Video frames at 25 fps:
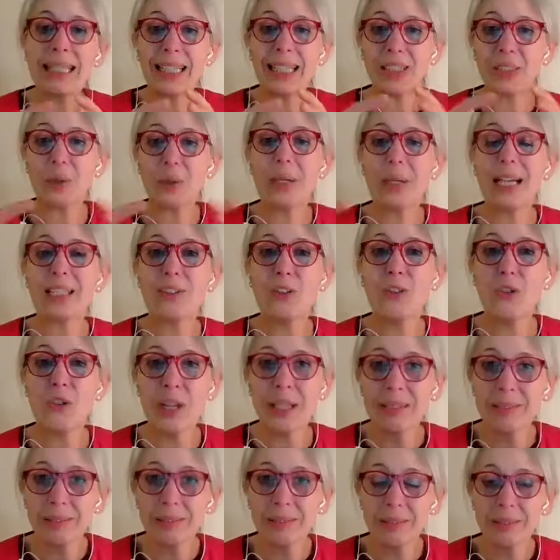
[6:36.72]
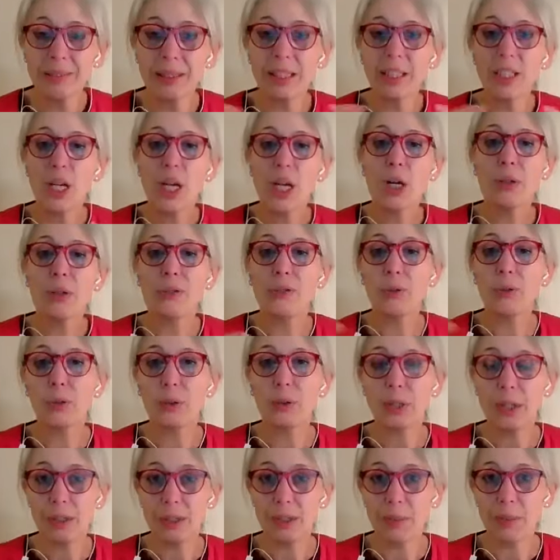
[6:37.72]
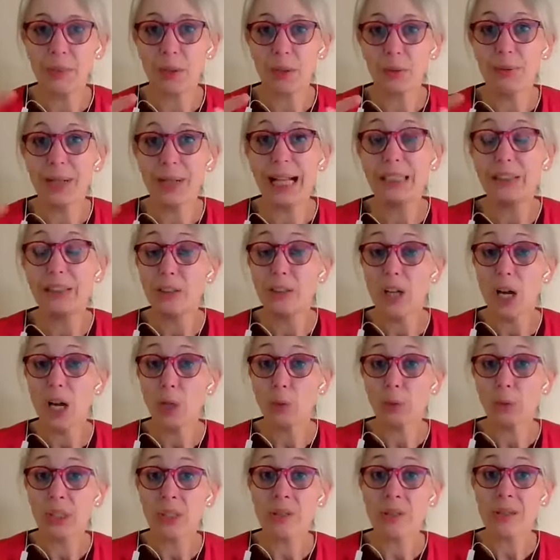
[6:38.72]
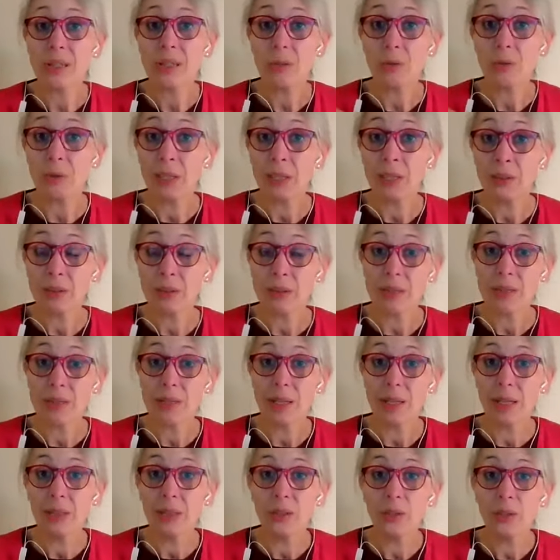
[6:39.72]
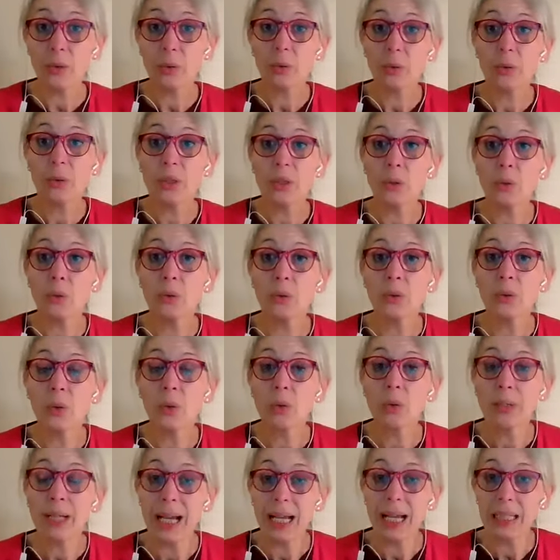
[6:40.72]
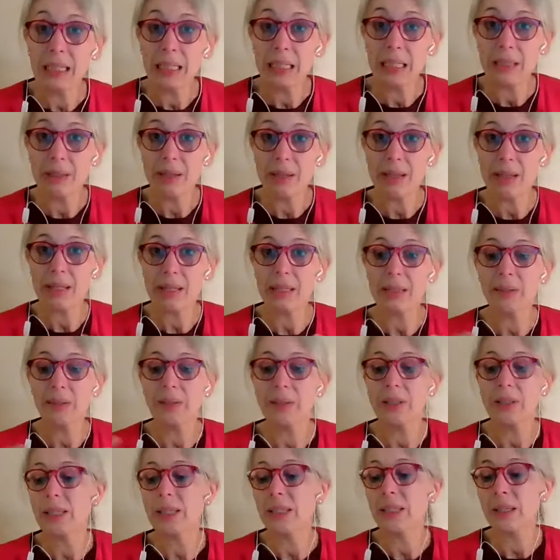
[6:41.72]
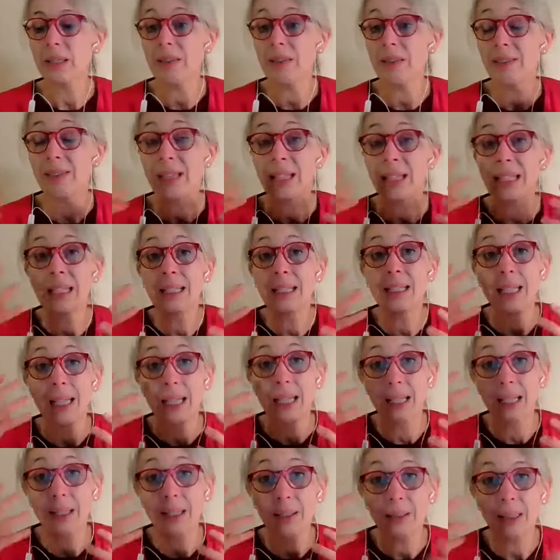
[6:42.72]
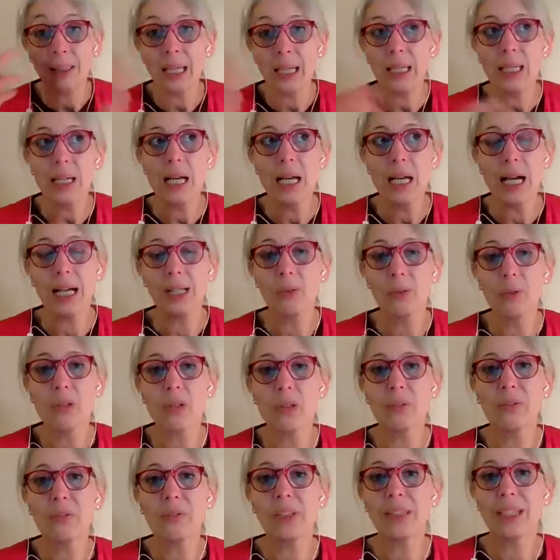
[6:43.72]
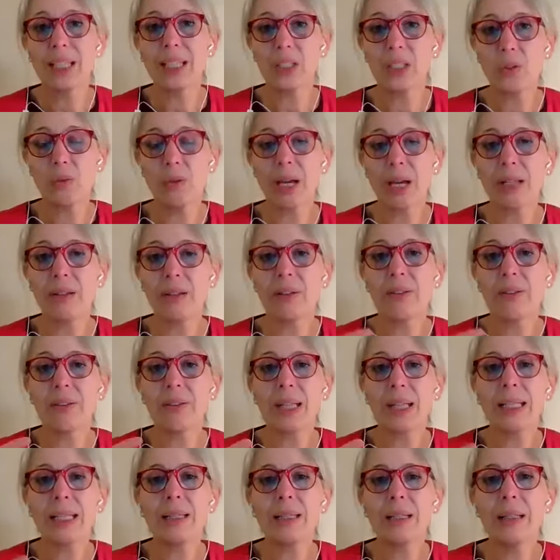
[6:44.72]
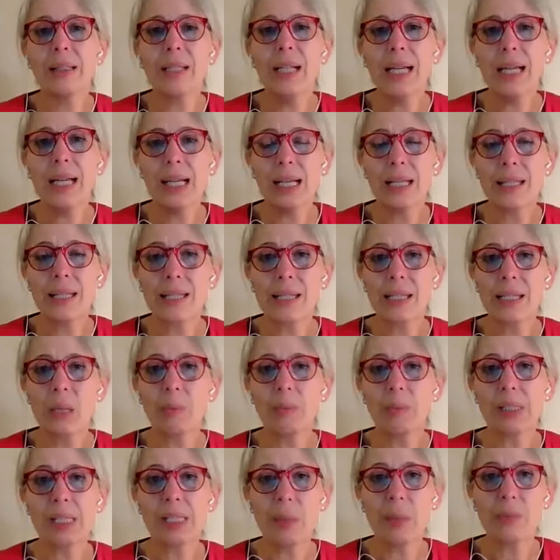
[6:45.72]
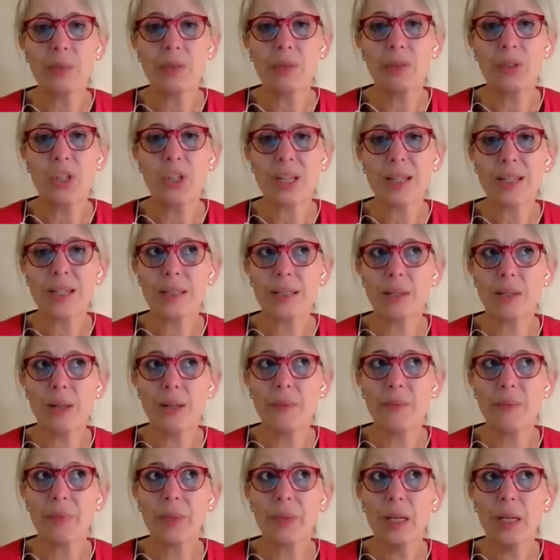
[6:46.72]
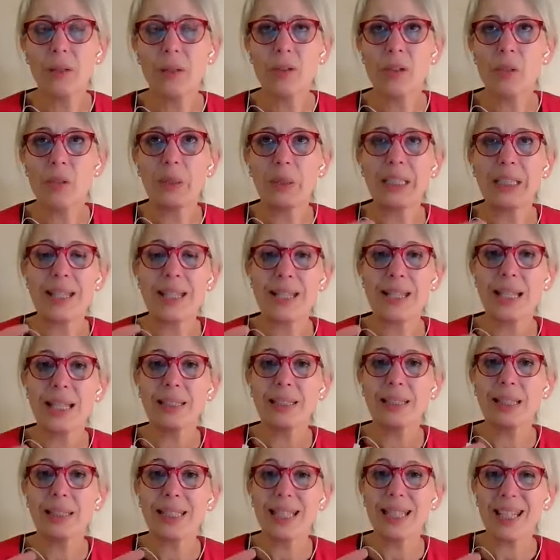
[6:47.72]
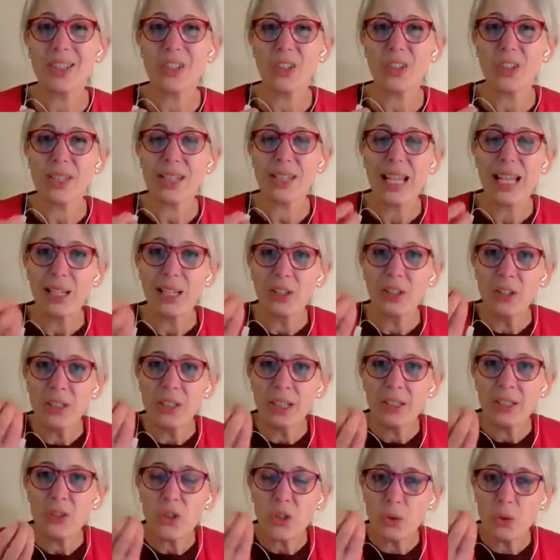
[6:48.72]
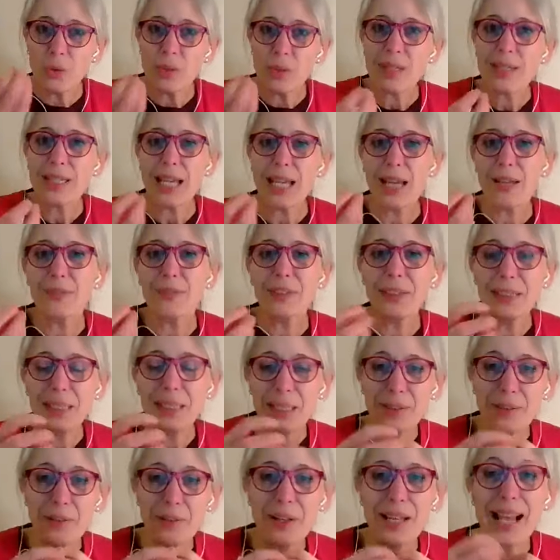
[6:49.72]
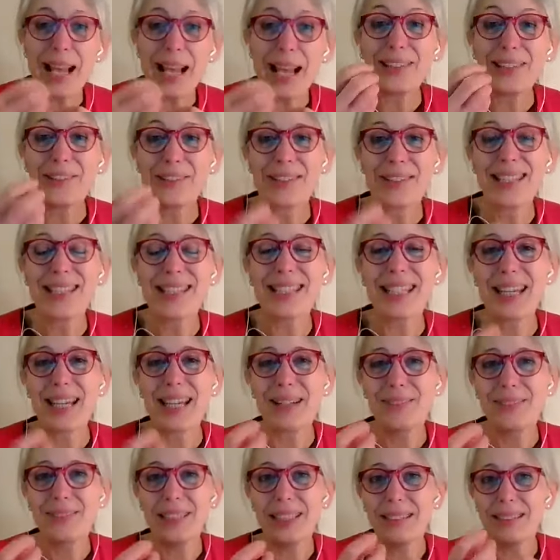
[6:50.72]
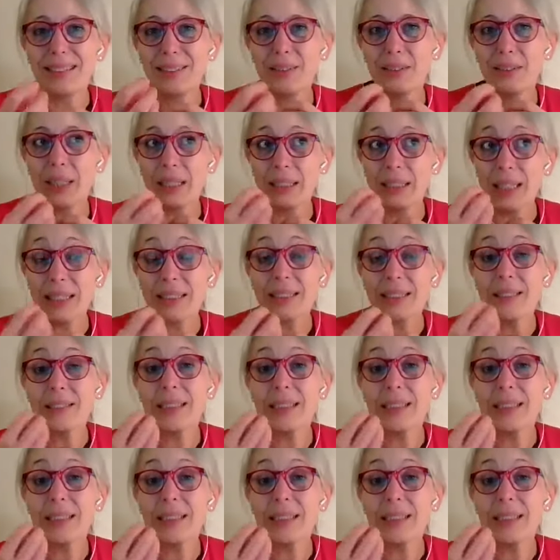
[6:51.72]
it quite general for a wider audience to understand your ideas and thinking, okay? I also feel that you are a thinker, and sometimes we just, spirit is saying that, yes, just nudge yourself and then allow yourself that